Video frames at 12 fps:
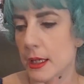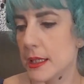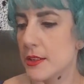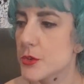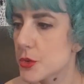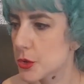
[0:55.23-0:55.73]

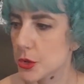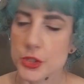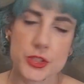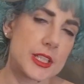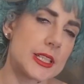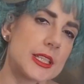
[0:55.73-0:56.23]

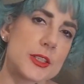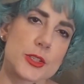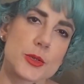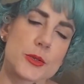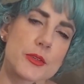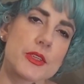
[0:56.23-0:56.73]
insert
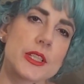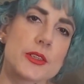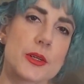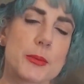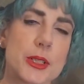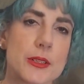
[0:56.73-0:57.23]
into the
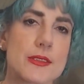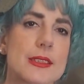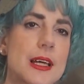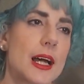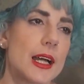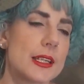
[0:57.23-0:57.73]
video, because
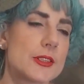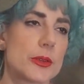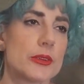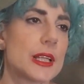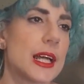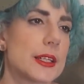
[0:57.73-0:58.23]
I
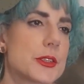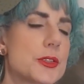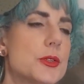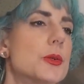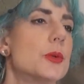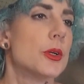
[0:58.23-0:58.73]
don't like
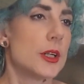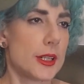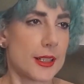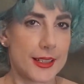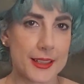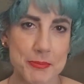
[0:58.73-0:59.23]
to
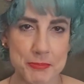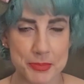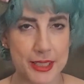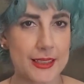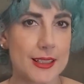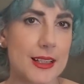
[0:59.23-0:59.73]
pick